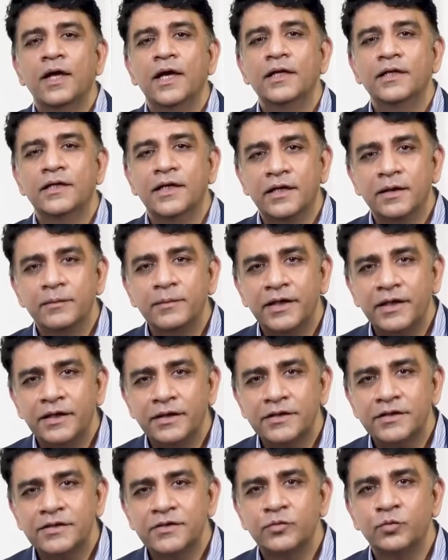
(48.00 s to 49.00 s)
At
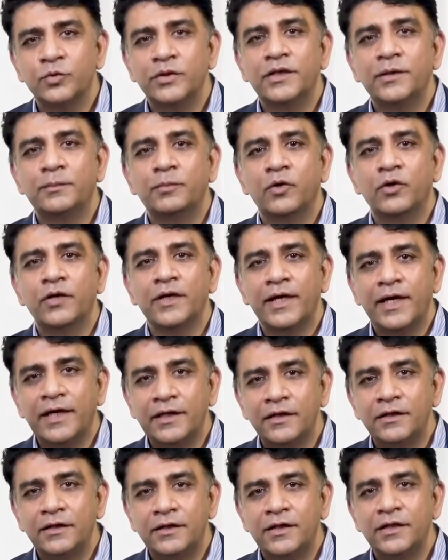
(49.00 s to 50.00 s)
Datamatics, we deploy
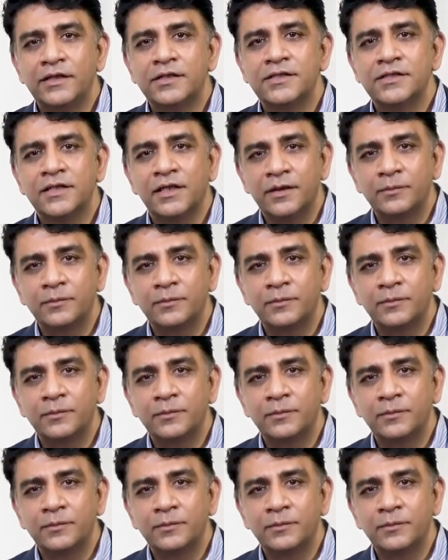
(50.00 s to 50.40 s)
analytics